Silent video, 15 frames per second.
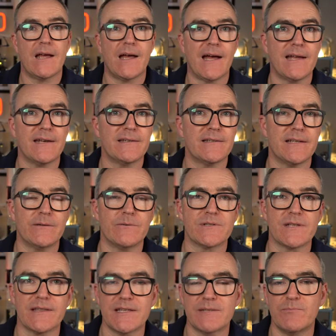And it was
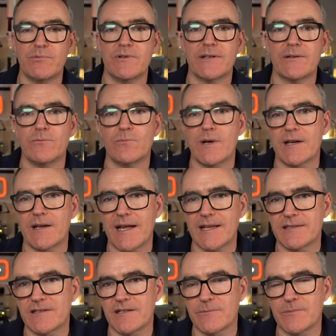at this point, when I
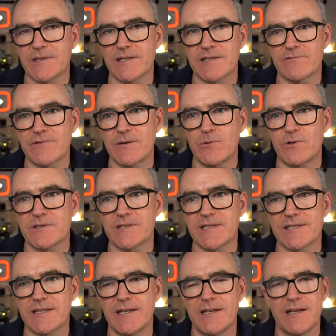had time with these three watches,